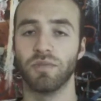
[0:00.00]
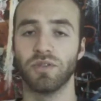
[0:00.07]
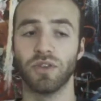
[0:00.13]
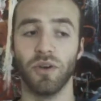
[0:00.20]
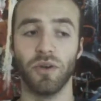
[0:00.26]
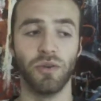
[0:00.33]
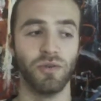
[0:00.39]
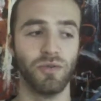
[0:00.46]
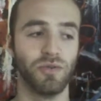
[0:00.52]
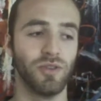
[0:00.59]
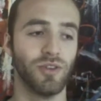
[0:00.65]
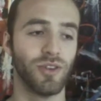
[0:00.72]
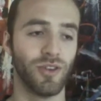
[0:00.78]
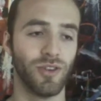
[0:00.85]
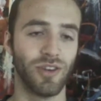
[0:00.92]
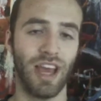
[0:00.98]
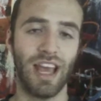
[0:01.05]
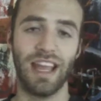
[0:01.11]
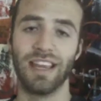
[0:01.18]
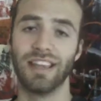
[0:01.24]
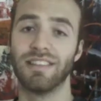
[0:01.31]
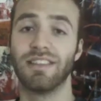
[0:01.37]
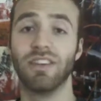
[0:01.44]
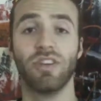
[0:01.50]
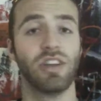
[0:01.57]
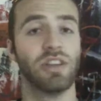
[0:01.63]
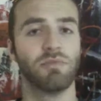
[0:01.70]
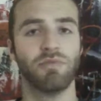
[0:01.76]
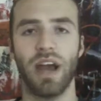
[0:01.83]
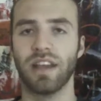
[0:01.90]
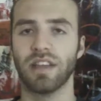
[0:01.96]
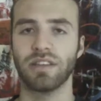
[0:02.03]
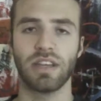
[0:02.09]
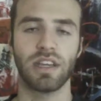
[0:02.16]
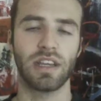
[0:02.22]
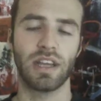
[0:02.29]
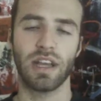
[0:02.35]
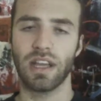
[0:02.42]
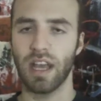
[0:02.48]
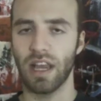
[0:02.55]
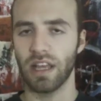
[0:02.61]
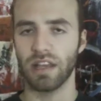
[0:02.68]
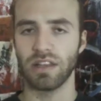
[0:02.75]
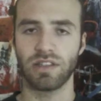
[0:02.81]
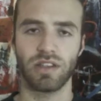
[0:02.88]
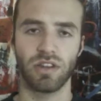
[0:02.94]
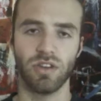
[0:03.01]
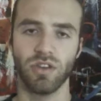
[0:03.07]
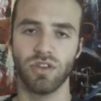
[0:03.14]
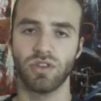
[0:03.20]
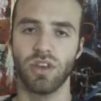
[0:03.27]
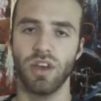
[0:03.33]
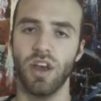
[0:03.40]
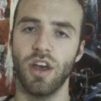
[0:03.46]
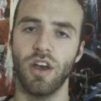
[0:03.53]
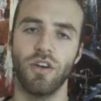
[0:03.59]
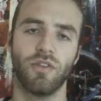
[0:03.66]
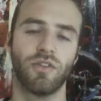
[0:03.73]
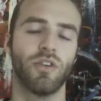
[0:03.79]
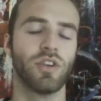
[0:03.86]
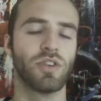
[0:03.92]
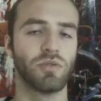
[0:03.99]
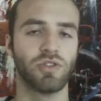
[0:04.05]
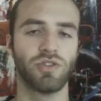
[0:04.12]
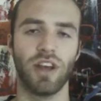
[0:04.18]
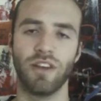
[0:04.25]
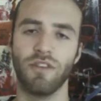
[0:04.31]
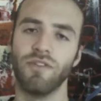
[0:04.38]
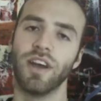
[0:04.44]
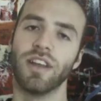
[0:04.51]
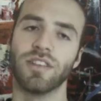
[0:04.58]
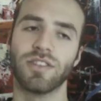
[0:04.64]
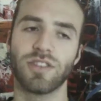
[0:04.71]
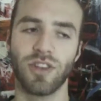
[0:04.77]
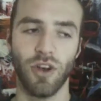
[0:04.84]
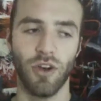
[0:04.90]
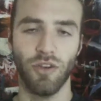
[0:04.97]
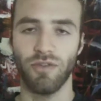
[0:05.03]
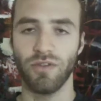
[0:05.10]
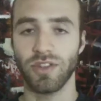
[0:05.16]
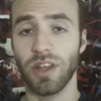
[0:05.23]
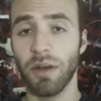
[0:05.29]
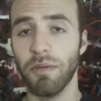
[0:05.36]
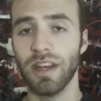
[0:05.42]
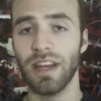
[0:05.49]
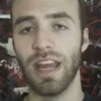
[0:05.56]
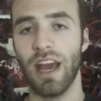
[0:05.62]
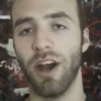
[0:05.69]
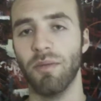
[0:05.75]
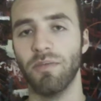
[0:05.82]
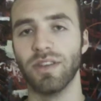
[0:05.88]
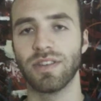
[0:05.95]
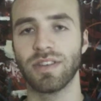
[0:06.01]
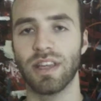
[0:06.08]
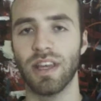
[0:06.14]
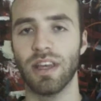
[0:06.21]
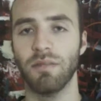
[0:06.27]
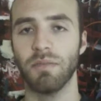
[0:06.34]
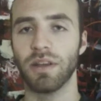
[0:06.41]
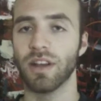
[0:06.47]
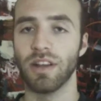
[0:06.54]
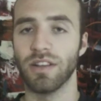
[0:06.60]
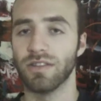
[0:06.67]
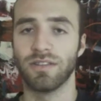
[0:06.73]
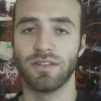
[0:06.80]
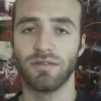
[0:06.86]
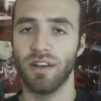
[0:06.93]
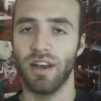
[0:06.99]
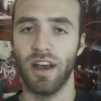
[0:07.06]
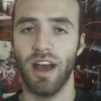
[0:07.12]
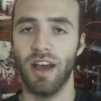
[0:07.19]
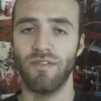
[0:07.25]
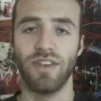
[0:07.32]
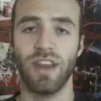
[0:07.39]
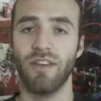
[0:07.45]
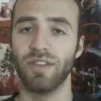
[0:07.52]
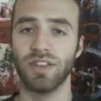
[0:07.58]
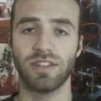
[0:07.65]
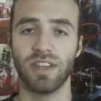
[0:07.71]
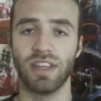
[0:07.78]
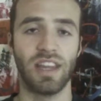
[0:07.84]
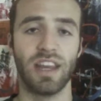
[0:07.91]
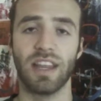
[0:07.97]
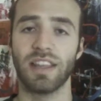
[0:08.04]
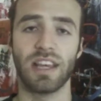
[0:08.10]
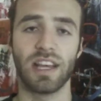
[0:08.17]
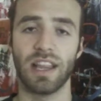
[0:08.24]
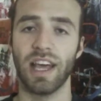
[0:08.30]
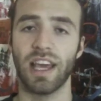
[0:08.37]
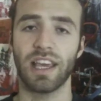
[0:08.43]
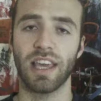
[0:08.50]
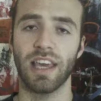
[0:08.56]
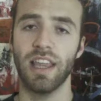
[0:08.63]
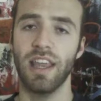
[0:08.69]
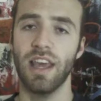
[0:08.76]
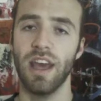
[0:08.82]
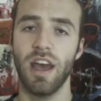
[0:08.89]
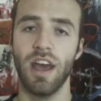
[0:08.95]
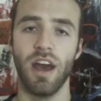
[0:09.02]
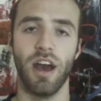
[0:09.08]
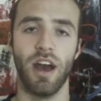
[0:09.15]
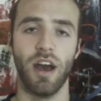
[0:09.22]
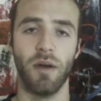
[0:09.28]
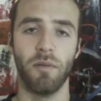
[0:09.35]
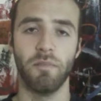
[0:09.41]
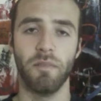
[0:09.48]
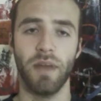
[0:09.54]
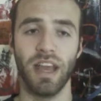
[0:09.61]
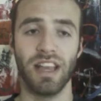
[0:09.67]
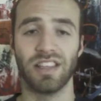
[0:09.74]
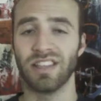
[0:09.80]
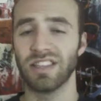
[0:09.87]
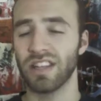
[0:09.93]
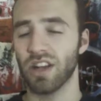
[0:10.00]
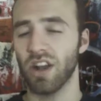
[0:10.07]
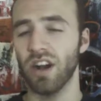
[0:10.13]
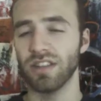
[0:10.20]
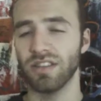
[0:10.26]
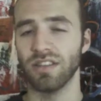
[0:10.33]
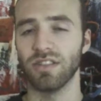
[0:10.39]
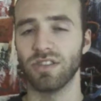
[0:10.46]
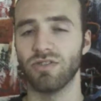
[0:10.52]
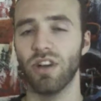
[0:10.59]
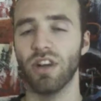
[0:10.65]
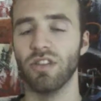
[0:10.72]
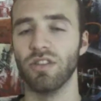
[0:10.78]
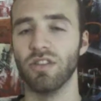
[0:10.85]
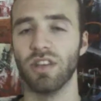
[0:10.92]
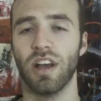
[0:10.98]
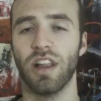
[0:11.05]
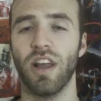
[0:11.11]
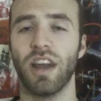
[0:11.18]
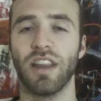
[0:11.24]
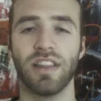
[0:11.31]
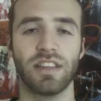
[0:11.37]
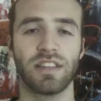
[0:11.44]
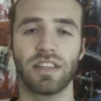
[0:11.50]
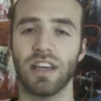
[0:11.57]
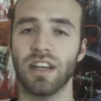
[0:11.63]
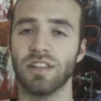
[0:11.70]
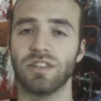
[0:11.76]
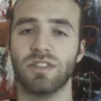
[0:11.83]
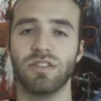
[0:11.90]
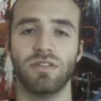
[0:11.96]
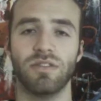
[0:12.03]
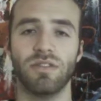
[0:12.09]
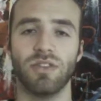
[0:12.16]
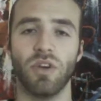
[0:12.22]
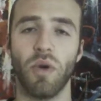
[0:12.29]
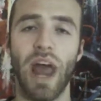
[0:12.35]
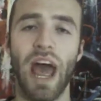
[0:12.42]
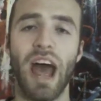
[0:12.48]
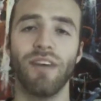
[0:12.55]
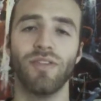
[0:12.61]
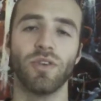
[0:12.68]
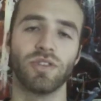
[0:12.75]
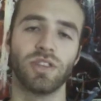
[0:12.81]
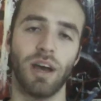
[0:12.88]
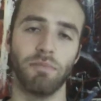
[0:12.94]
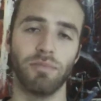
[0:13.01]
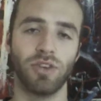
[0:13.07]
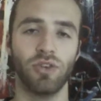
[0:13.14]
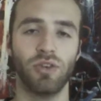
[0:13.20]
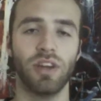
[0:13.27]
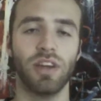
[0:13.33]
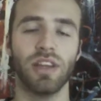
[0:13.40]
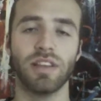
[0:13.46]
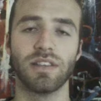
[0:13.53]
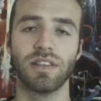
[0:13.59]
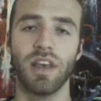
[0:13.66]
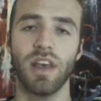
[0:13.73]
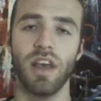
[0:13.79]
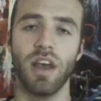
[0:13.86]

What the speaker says: So, you know, and still he's practicing getting his skills. Of course, we're trying to find a scout for somebody to help this kid because I've never seen anything like it. And it's just a constant struggle. A lot of these kids don't have those opportunities.